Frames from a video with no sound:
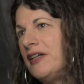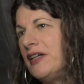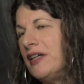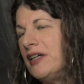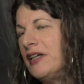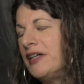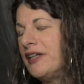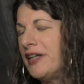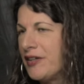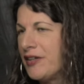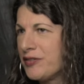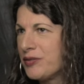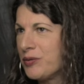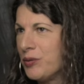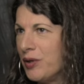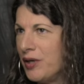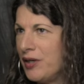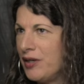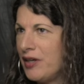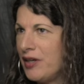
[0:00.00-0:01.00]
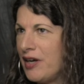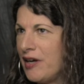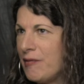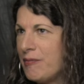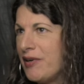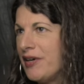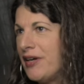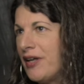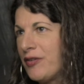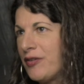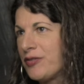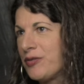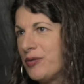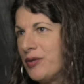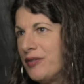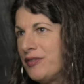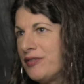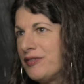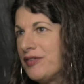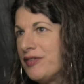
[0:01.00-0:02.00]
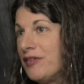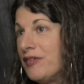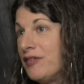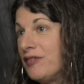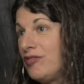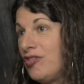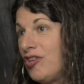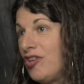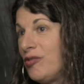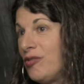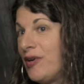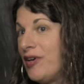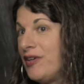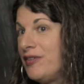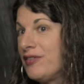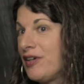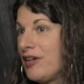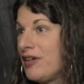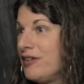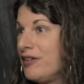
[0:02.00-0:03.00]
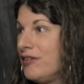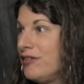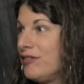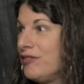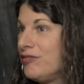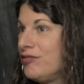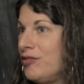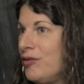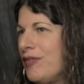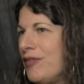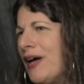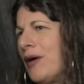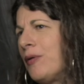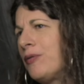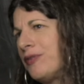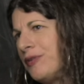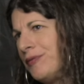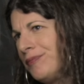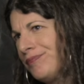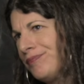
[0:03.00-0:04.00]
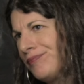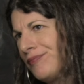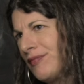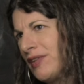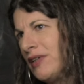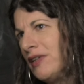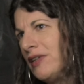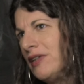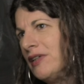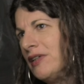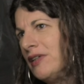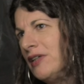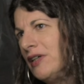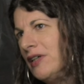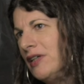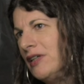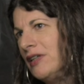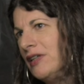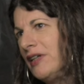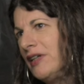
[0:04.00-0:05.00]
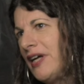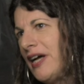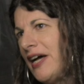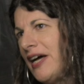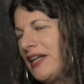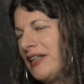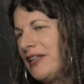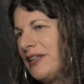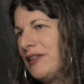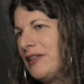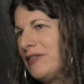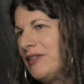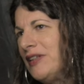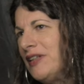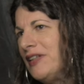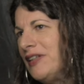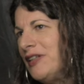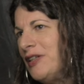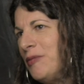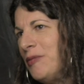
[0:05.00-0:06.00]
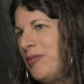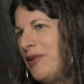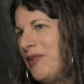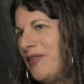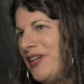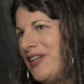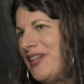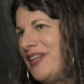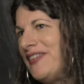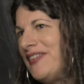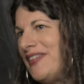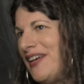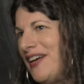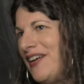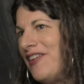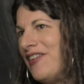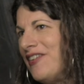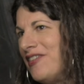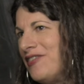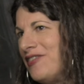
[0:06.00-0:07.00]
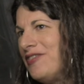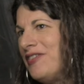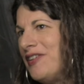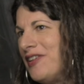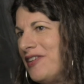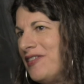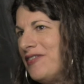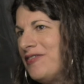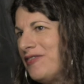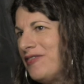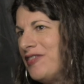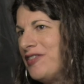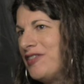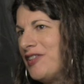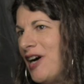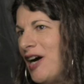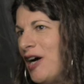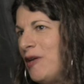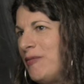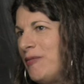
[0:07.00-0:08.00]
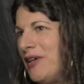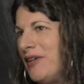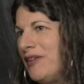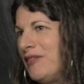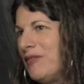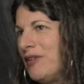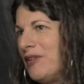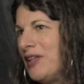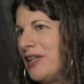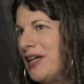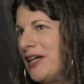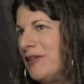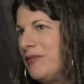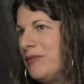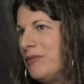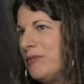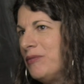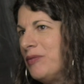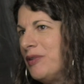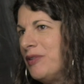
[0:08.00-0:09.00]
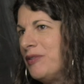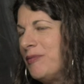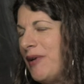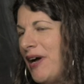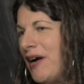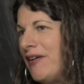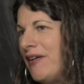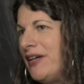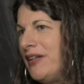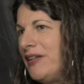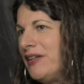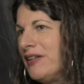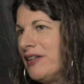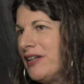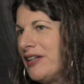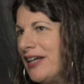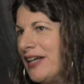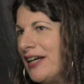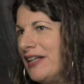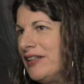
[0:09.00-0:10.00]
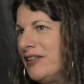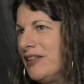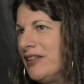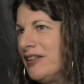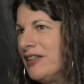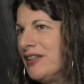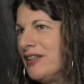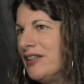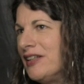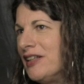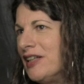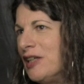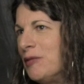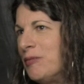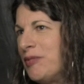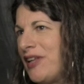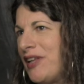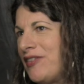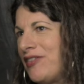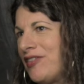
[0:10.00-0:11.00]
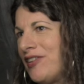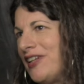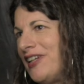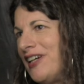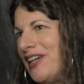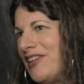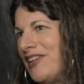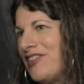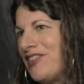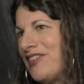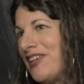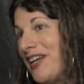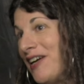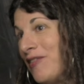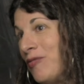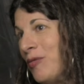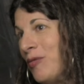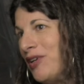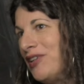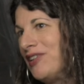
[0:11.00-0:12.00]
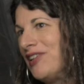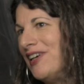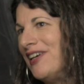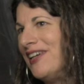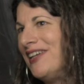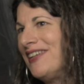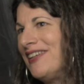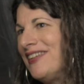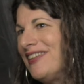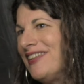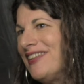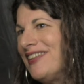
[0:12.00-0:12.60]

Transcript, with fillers: an escort, and I've been an escort since January 2nd of 2000. I had a little period in there of retirement while I was married again, but that's really kind of just like having one client.